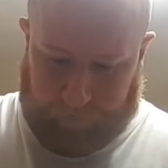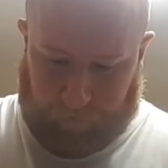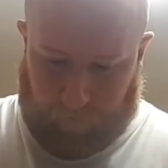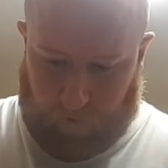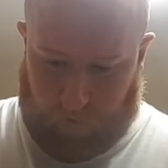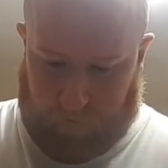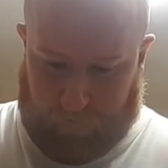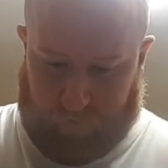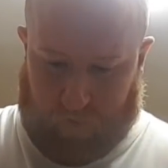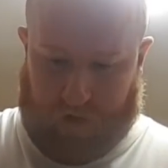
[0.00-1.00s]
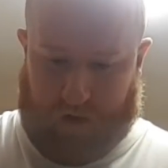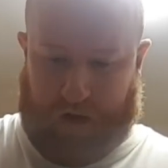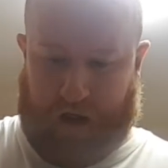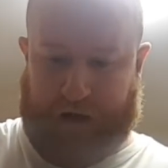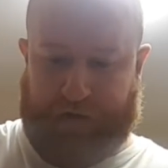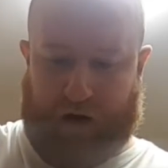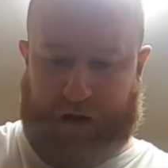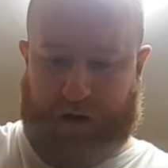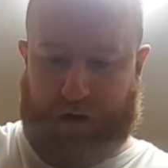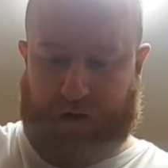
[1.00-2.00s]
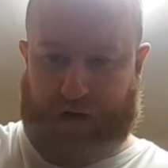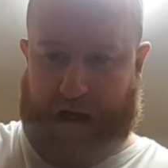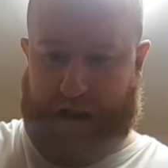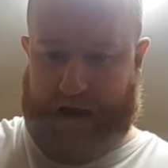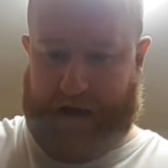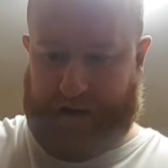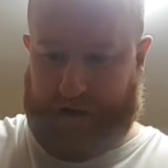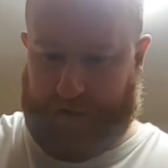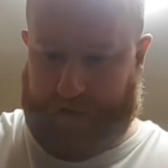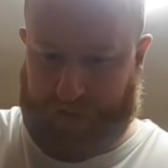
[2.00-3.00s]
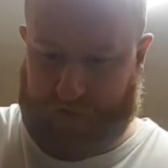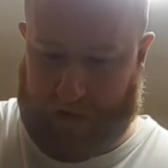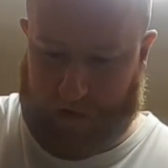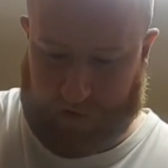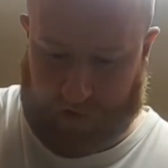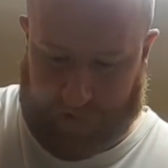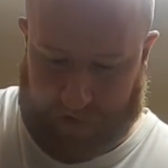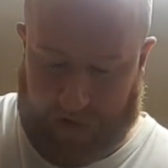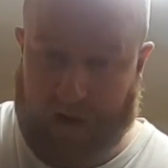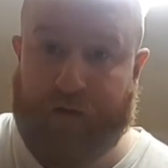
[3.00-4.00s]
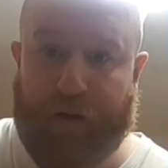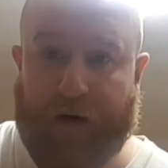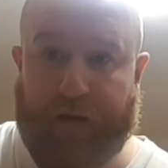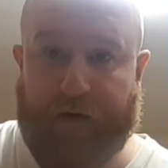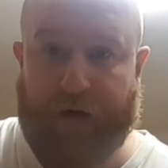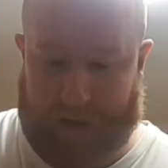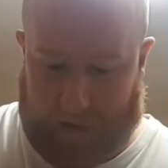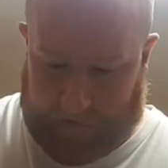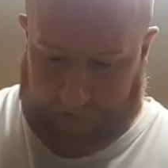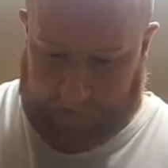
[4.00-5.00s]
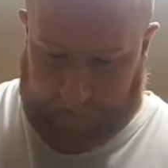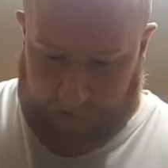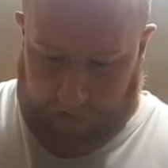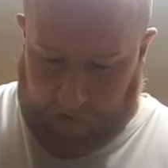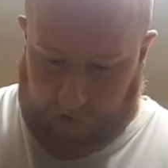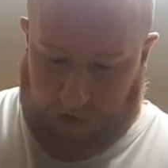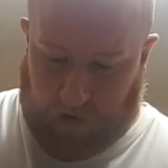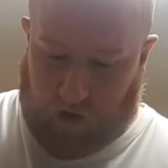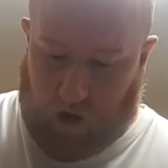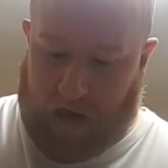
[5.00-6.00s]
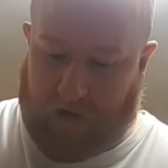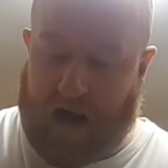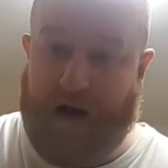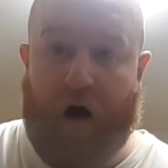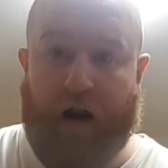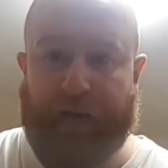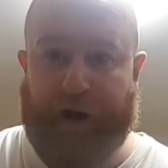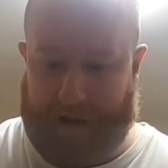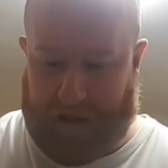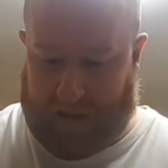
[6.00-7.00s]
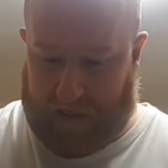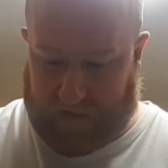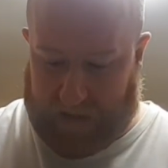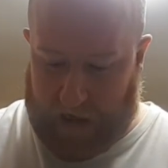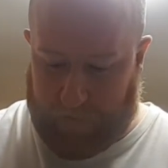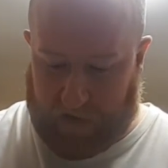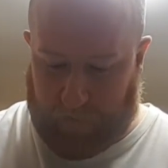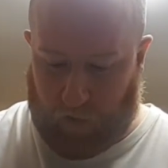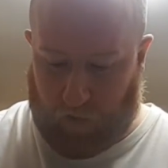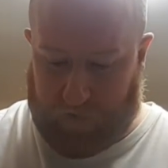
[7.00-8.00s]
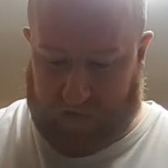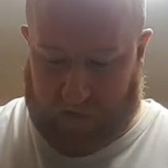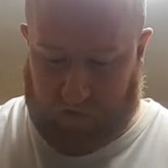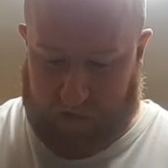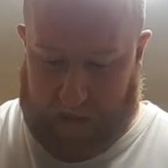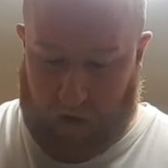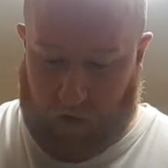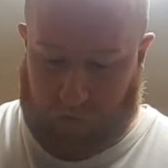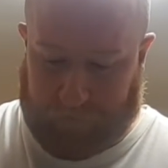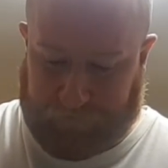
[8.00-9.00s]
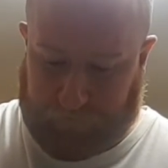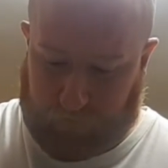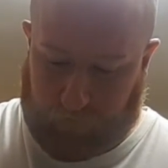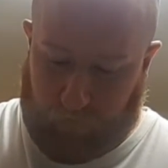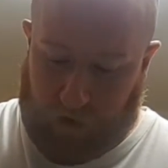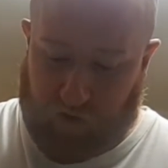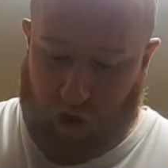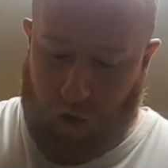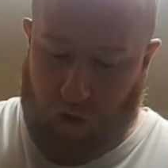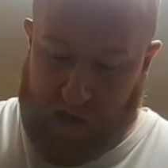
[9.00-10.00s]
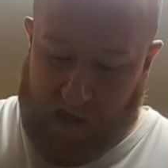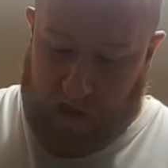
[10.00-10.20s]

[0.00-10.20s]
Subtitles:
like this. I'm gonna have to sit on something. burning my fucking hands. So then you just, all I'm doing here, guys, I can't pick the bottle up, it's actually that hot. So